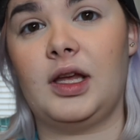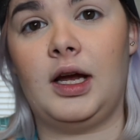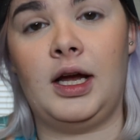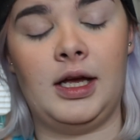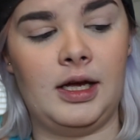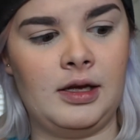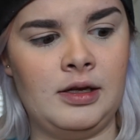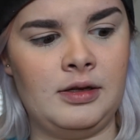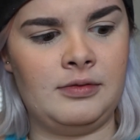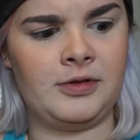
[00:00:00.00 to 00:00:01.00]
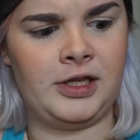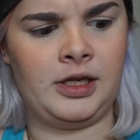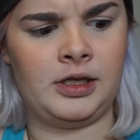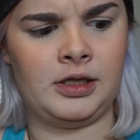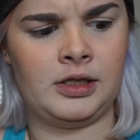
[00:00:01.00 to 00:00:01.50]
I have
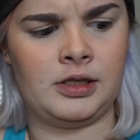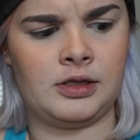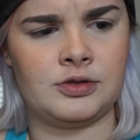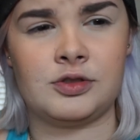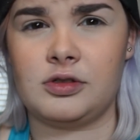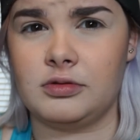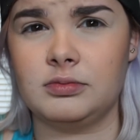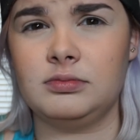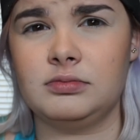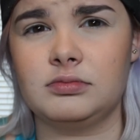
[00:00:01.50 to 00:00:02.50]
a Zoom